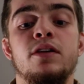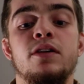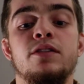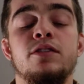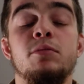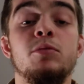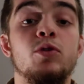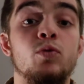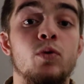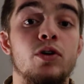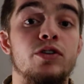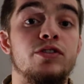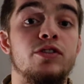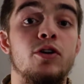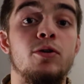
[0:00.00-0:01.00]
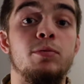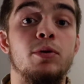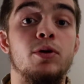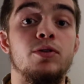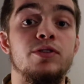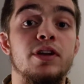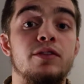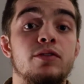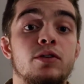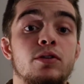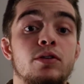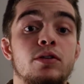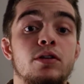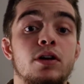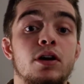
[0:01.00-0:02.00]
some of the worst GoPros
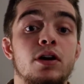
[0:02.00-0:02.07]
ever